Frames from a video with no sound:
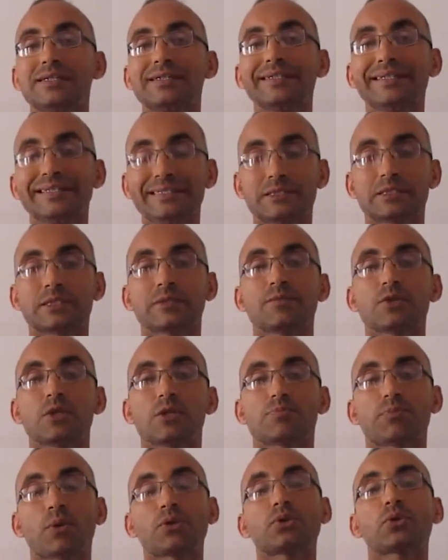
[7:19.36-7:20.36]
it
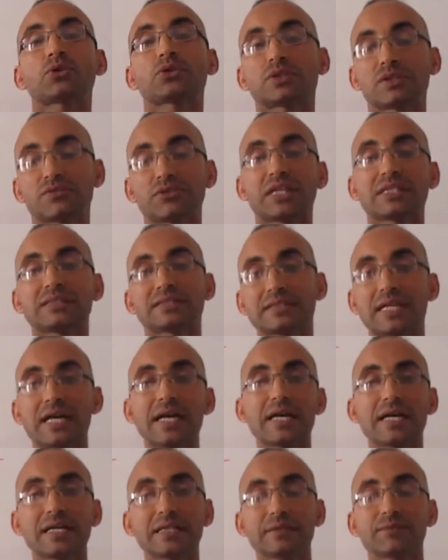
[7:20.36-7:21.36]
produces, if you can
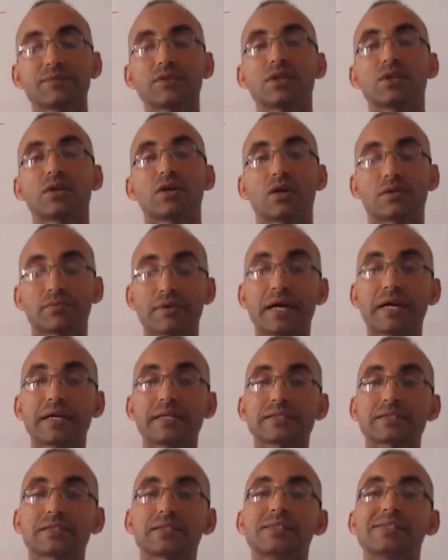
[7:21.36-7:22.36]
say,
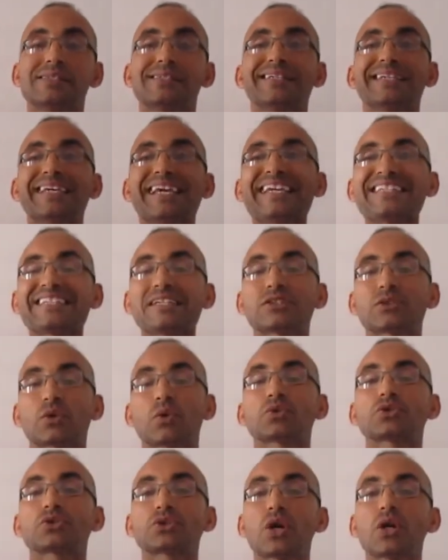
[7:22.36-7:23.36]
right, it is
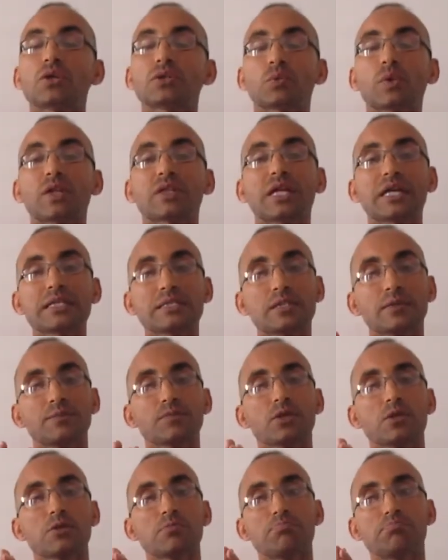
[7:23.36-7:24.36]
concerned with that
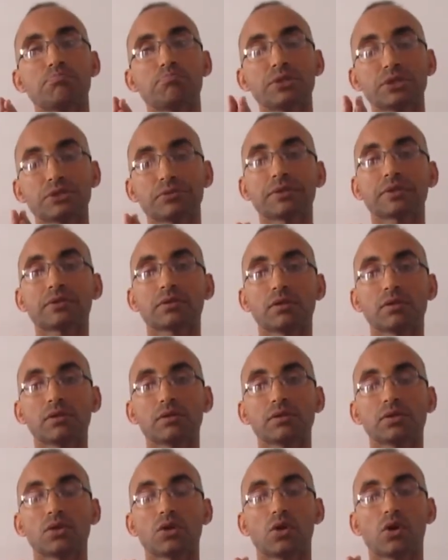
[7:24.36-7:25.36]

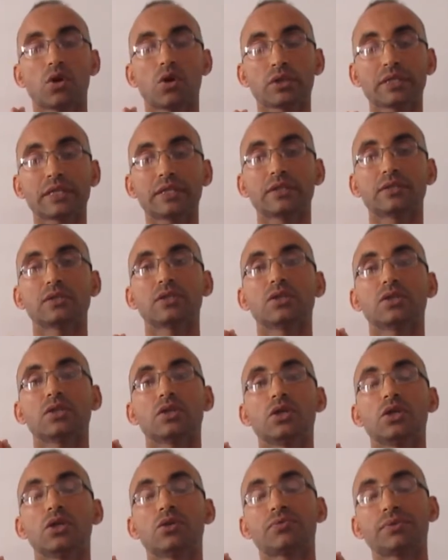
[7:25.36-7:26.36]
metrical,
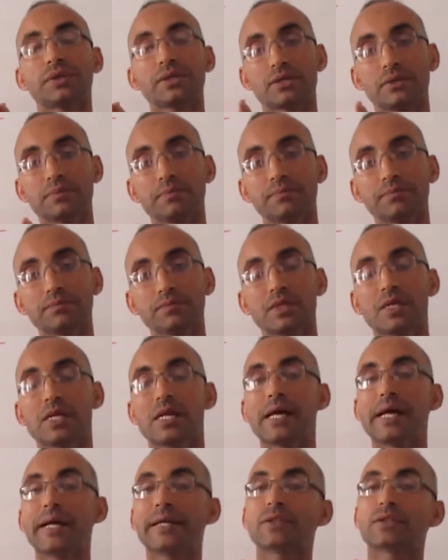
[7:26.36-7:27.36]
rhythm
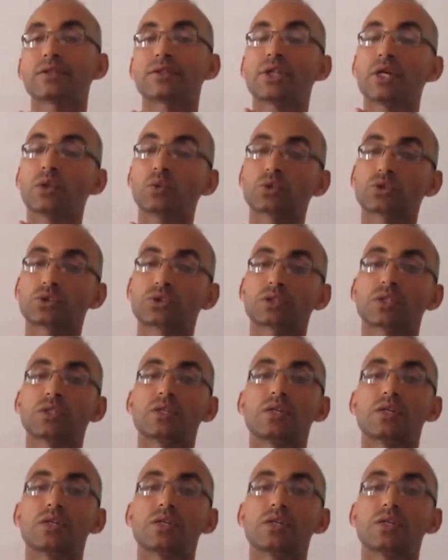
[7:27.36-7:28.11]
and those